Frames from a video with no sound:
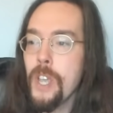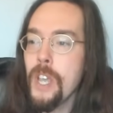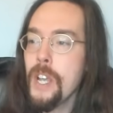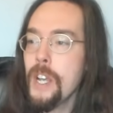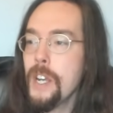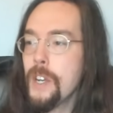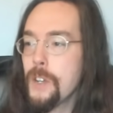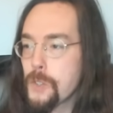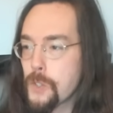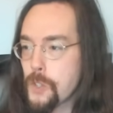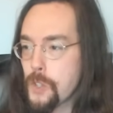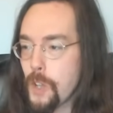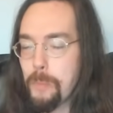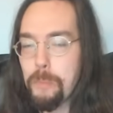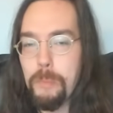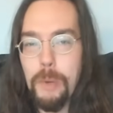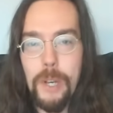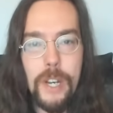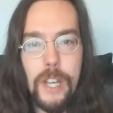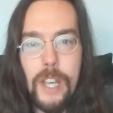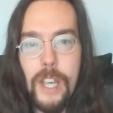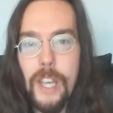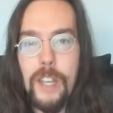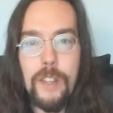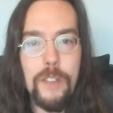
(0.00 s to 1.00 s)

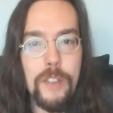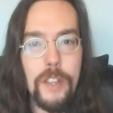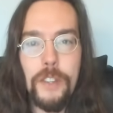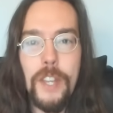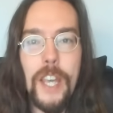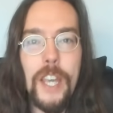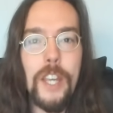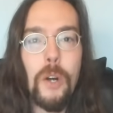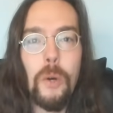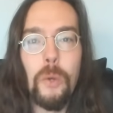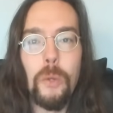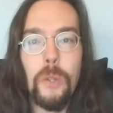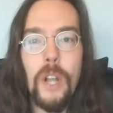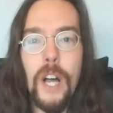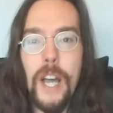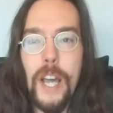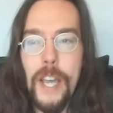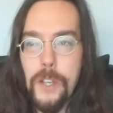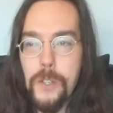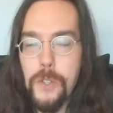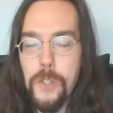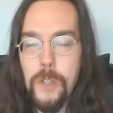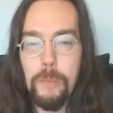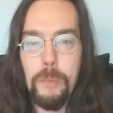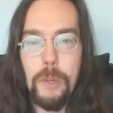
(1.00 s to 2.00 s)
Somebody that they don't
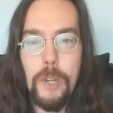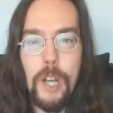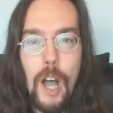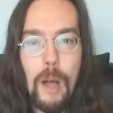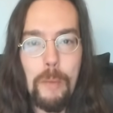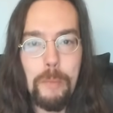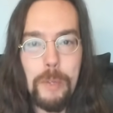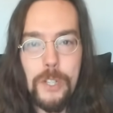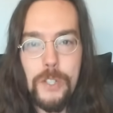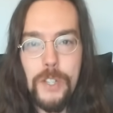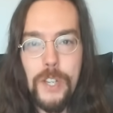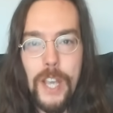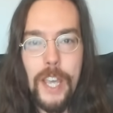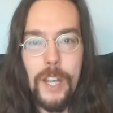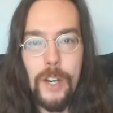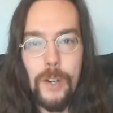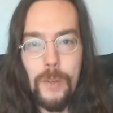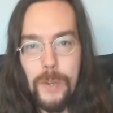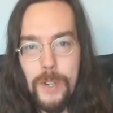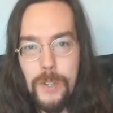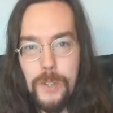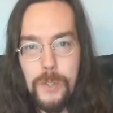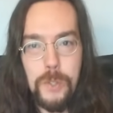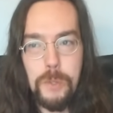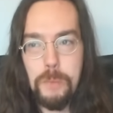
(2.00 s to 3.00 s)
like, some commentator
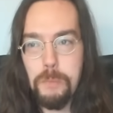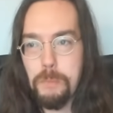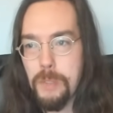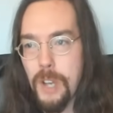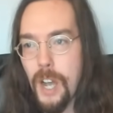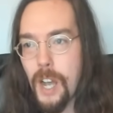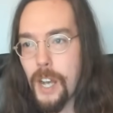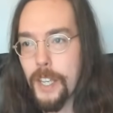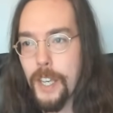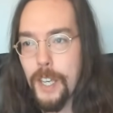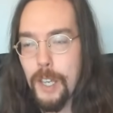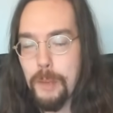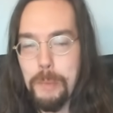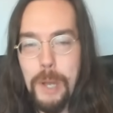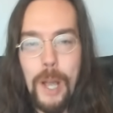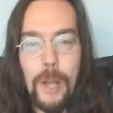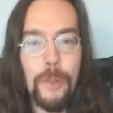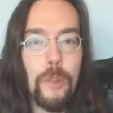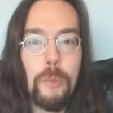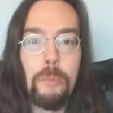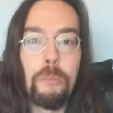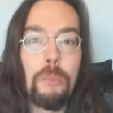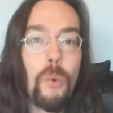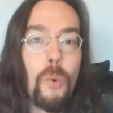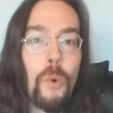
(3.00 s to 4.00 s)
is talking about
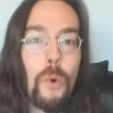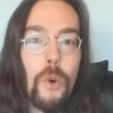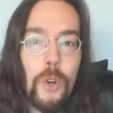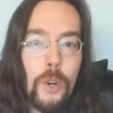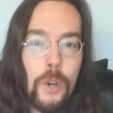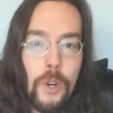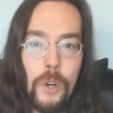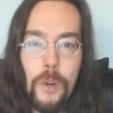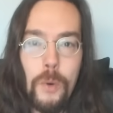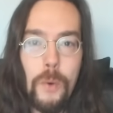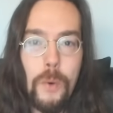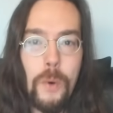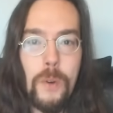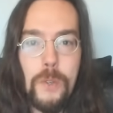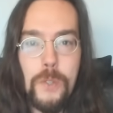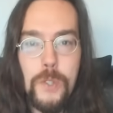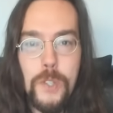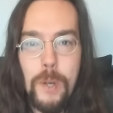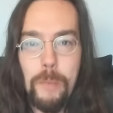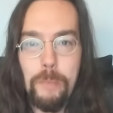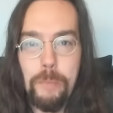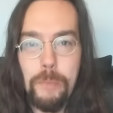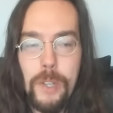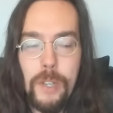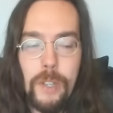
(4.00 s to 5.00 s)
the border or
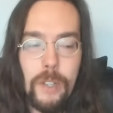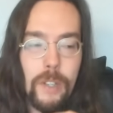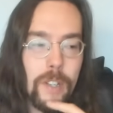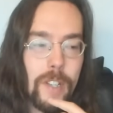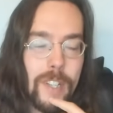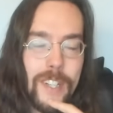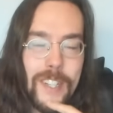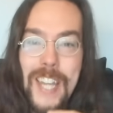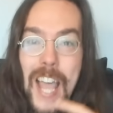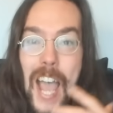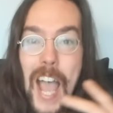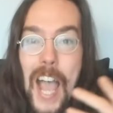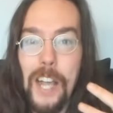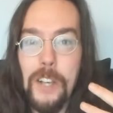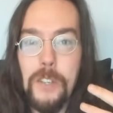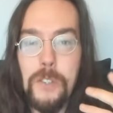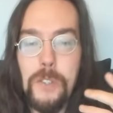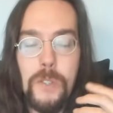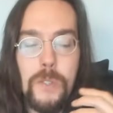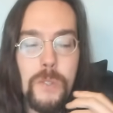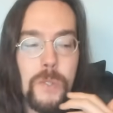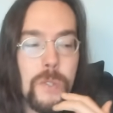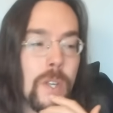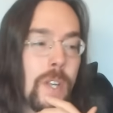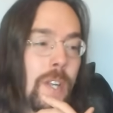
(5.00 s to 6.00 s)
something, uh,
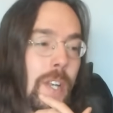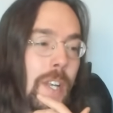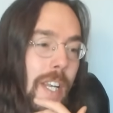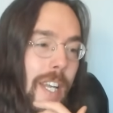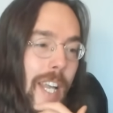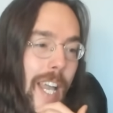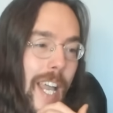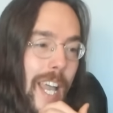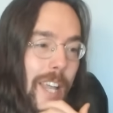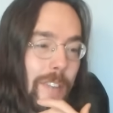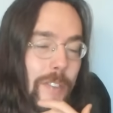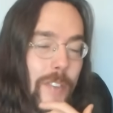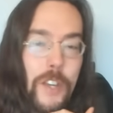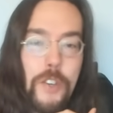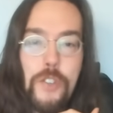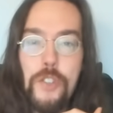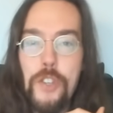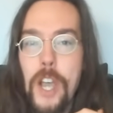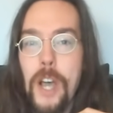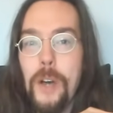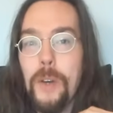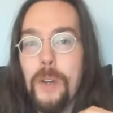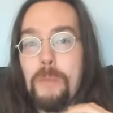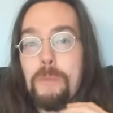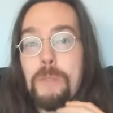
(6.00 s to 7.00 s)
taxes, and they
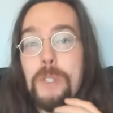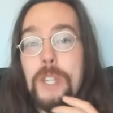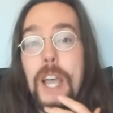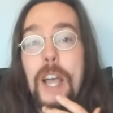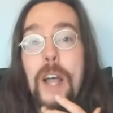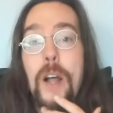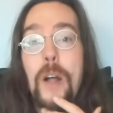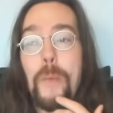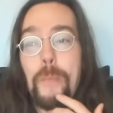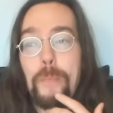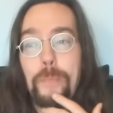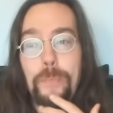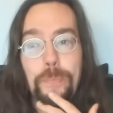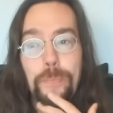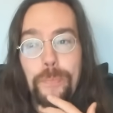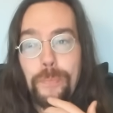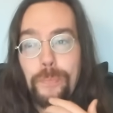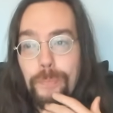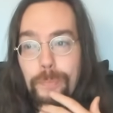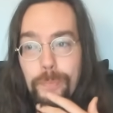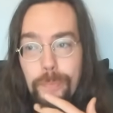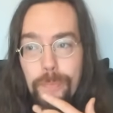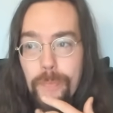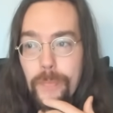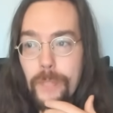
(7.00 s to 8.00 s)
shout him down.
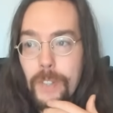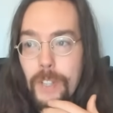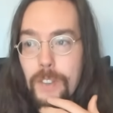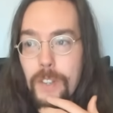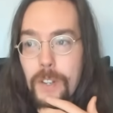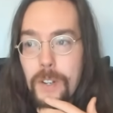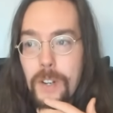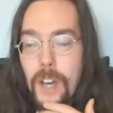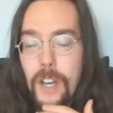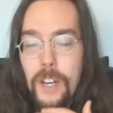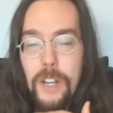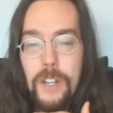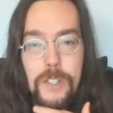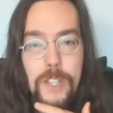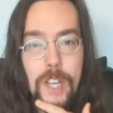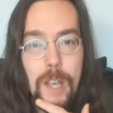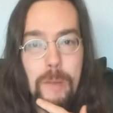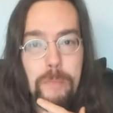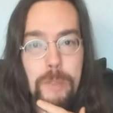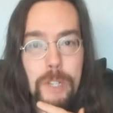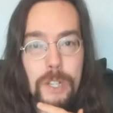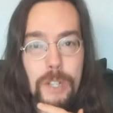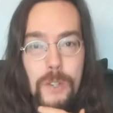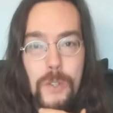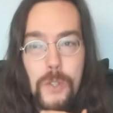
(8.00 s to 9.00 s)
They're not
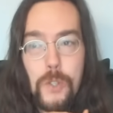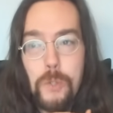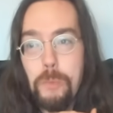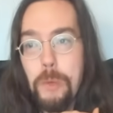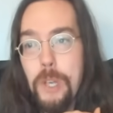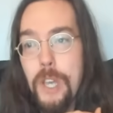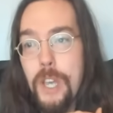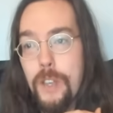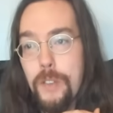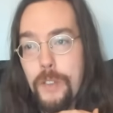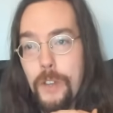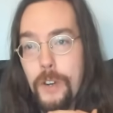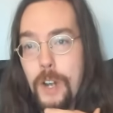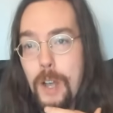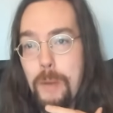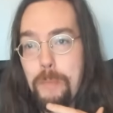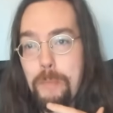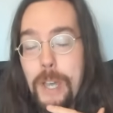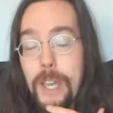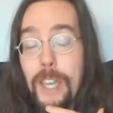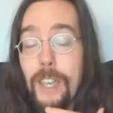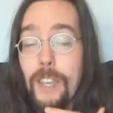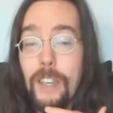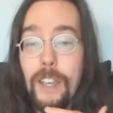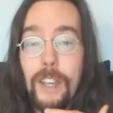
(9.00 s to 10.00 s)
attempting to speak. They're not
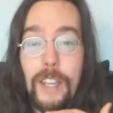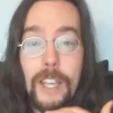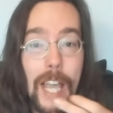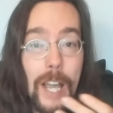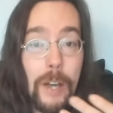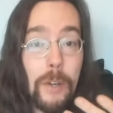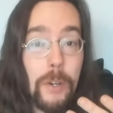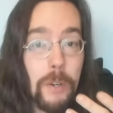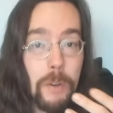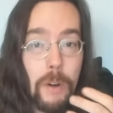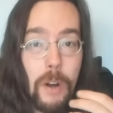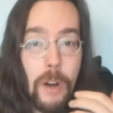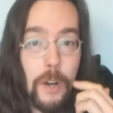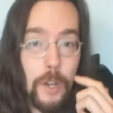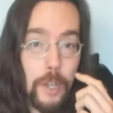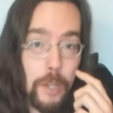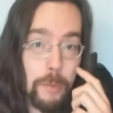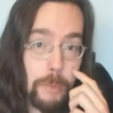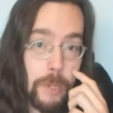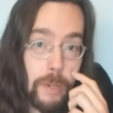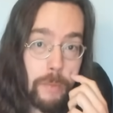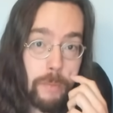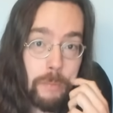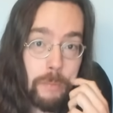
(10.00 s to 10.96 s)
making a counter argument.